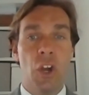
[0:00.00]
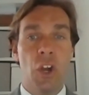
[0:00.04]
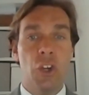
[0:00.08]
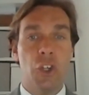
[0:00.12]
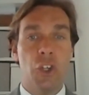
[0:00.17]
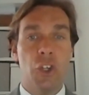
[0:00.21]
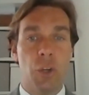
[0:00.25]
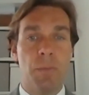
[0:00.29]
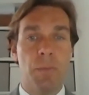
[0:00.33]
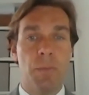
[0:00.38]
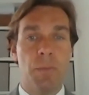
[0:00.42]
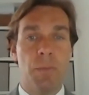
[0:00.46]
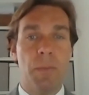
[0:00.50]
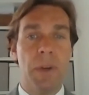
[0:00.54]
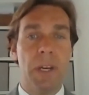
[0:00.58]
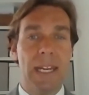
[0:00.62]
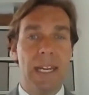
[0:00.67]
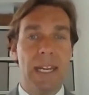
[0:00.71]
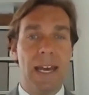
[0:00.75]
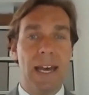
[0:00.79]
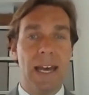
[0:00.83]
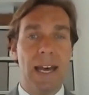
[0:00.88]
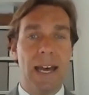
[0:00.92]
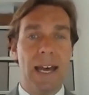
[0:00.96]
should
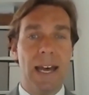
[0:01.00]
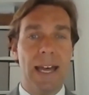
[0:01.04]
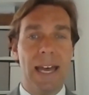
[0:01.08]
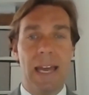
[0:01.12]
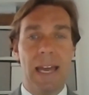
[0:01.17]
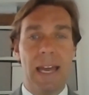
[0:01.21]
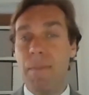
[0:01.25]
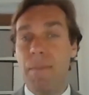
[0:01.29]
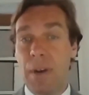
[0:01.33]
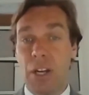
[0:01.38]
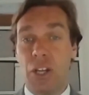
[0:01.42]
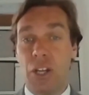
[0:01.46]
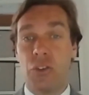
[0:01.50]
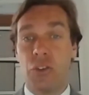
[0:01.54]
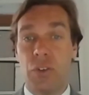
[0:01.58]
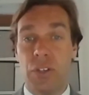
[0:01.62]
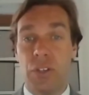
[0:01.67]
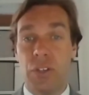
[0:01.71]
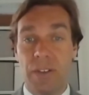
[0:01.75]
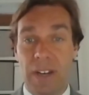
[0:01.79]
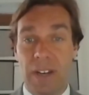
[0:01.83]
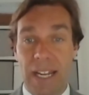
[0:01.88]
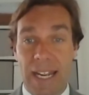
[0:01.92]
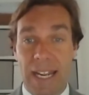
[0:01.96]
be
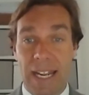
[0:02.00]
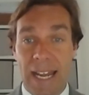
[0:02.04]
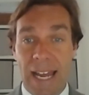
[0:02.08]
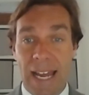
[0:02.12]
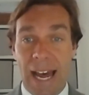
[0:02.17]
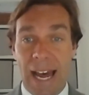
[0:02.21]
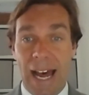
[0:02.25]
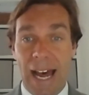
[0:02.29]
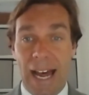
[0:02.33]
administratively